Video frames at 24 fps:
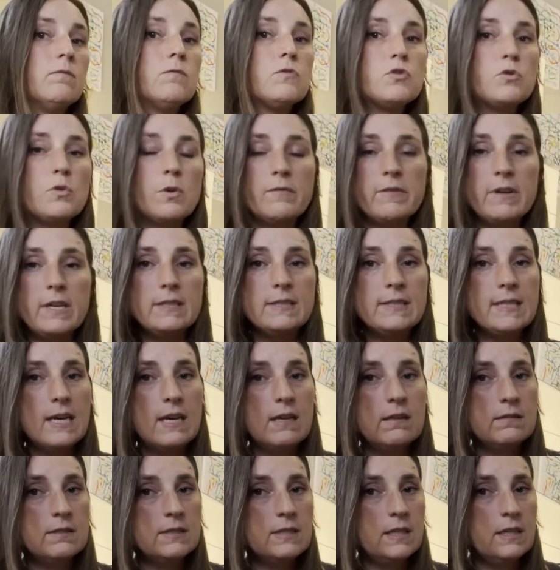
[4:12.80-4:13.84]
short vowel
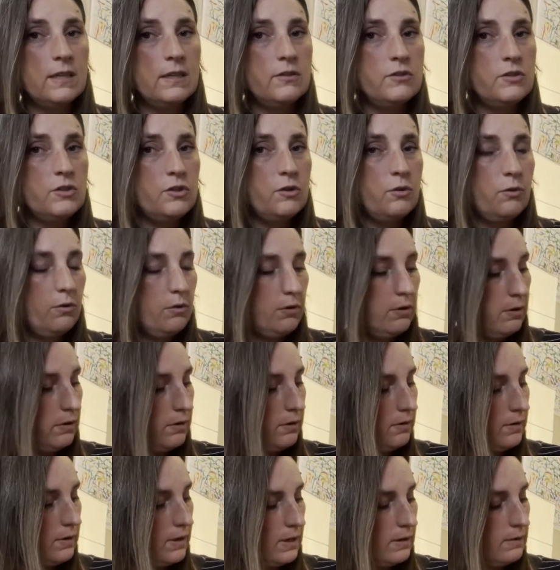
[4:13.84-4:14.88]
sounds and
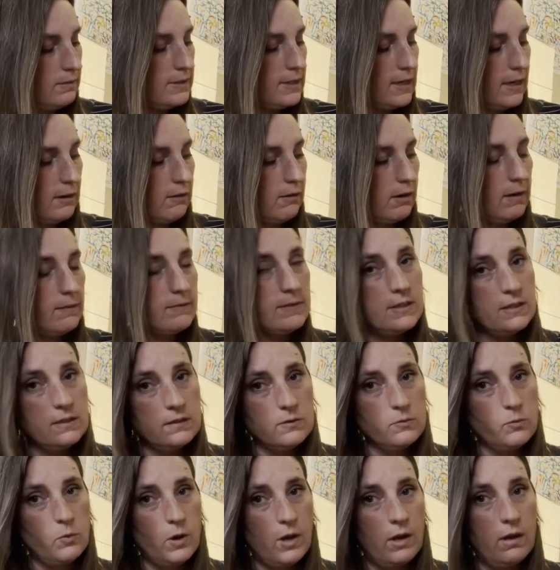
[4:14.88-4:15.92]
your digraphs
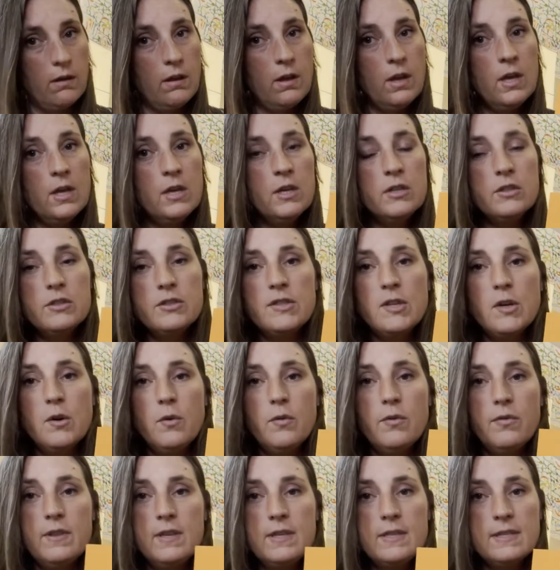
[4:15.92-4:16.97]
as well. So
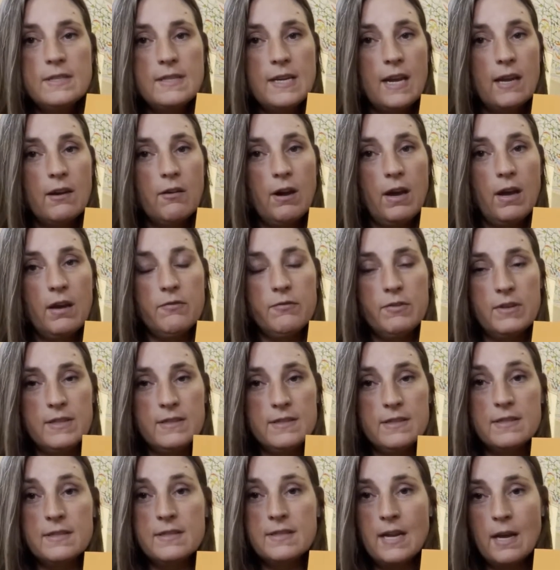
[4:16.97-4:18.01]
this digraph
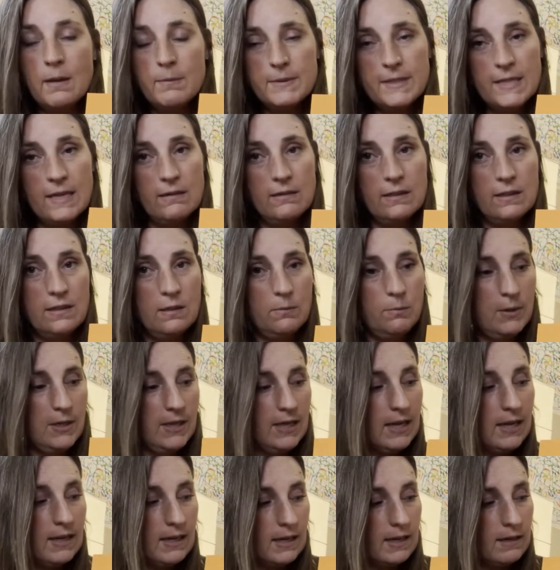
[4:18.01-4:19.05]
is a stop sound at the
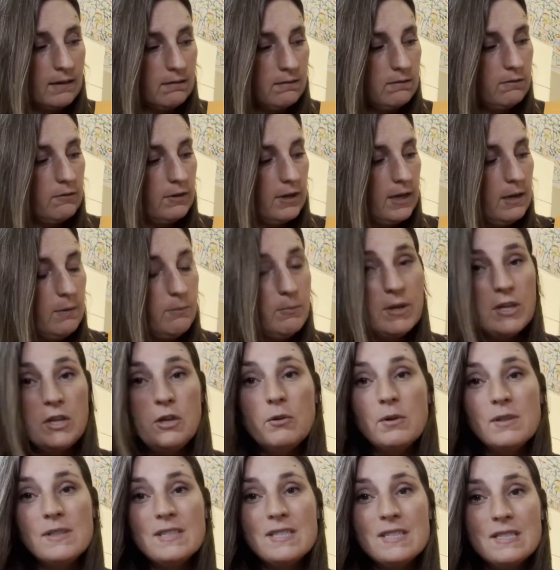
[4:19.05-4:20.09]
beginning, right? But
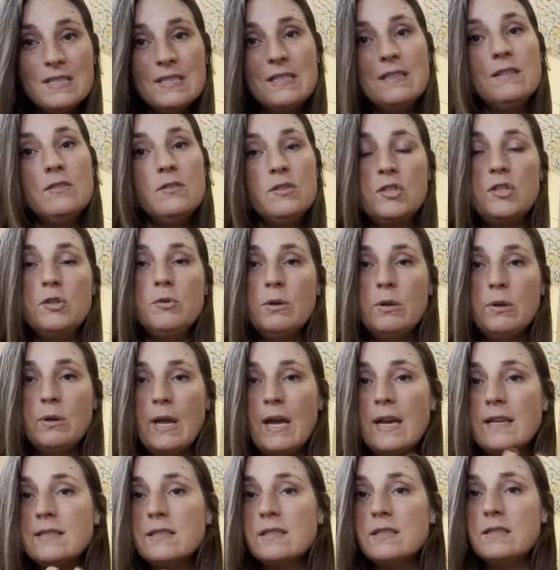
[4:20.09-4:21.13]
you can still do it
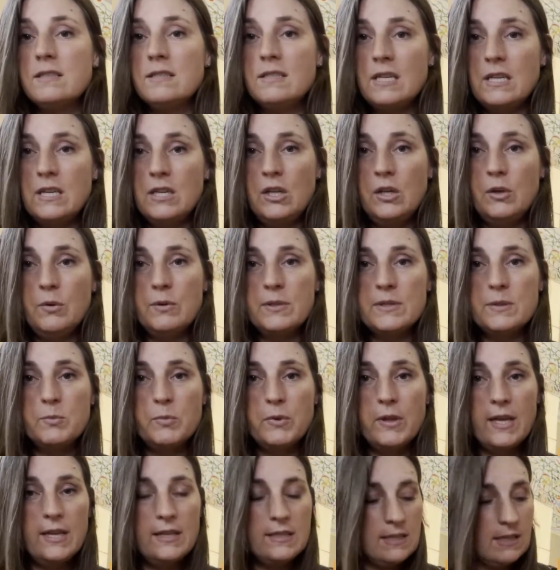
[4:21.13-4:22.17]
as continuous
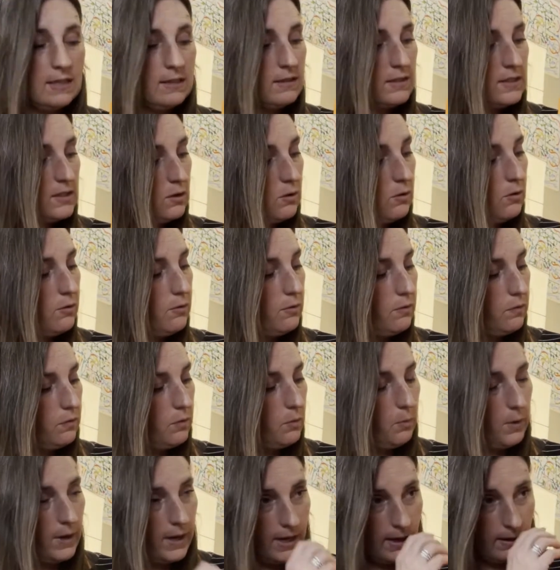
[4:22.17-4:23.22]
blending. So
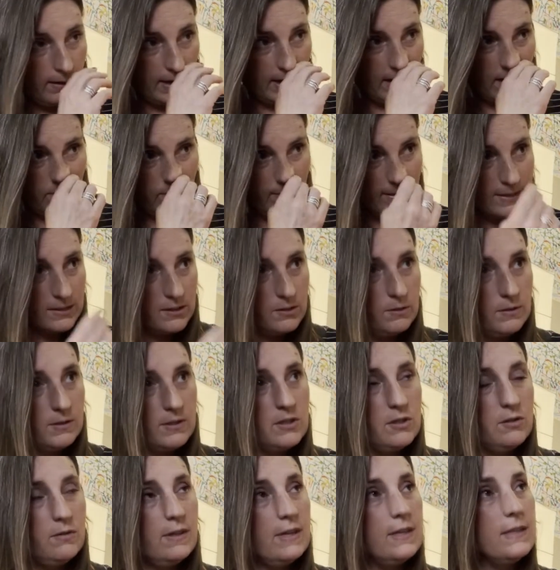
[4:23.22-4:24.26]
the way I have my students
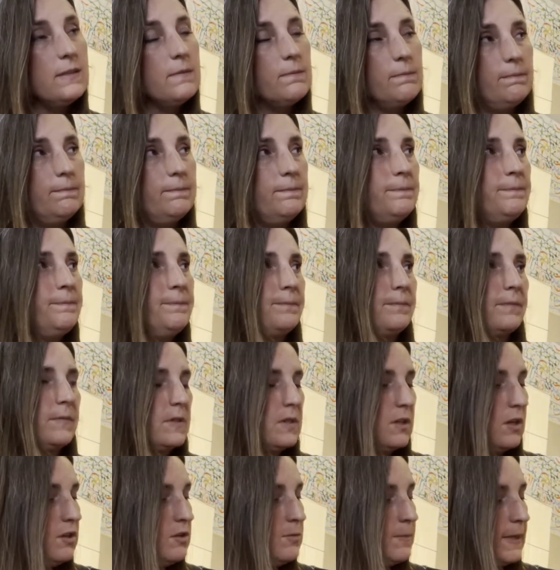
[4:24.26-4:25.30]
do this,
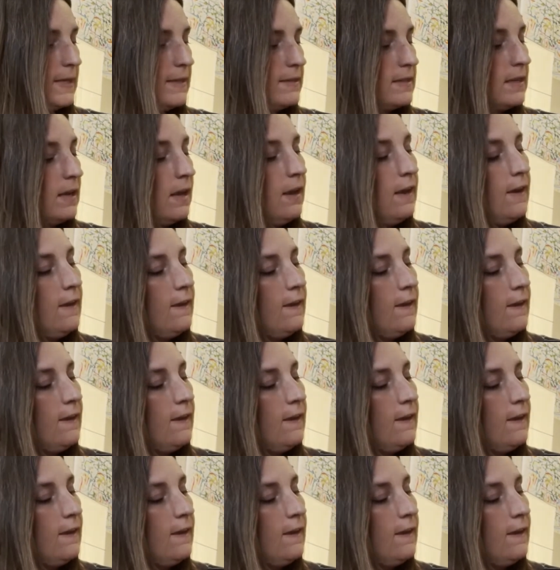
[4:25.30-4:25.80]
excuse me, is